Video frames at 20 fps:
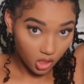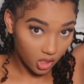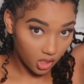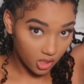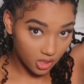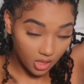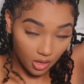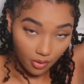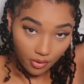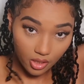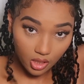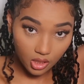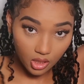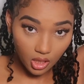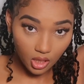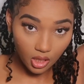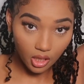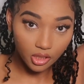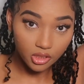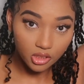You see how I did
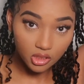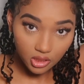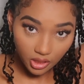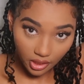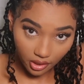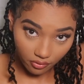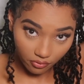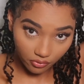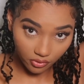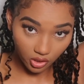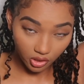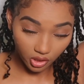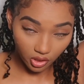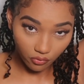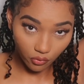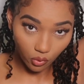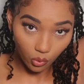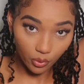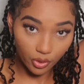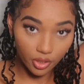that? I just like flung
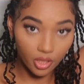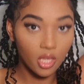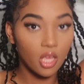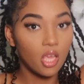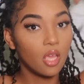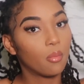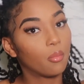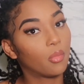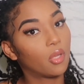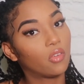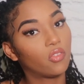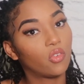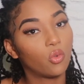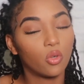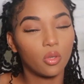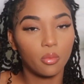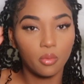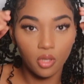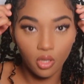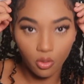it forward. But if you
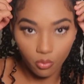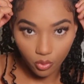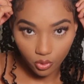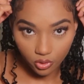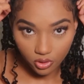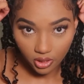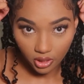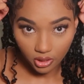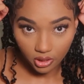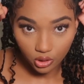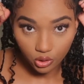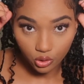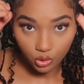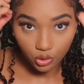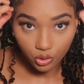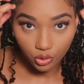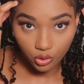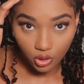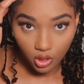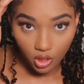want to get real
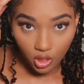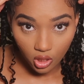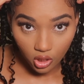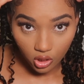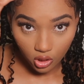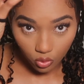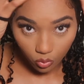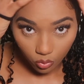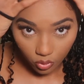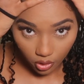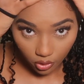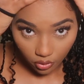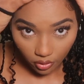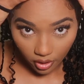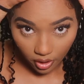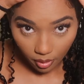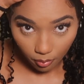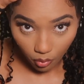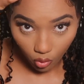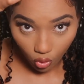technical, you want to
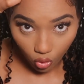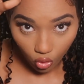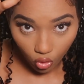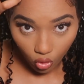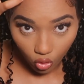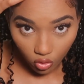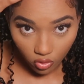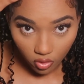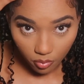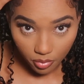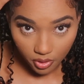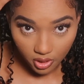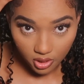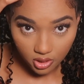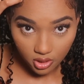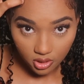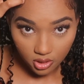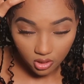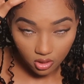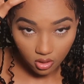grab all the
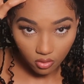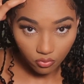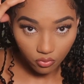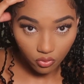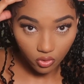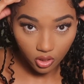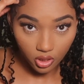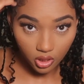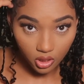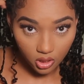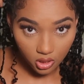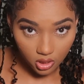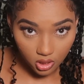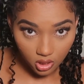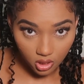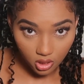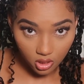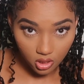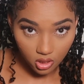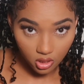pieces in the front
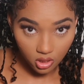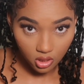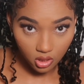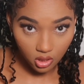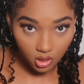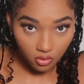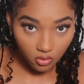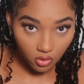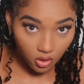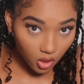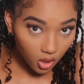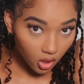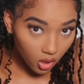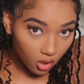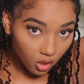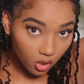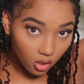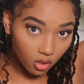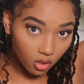of your hair.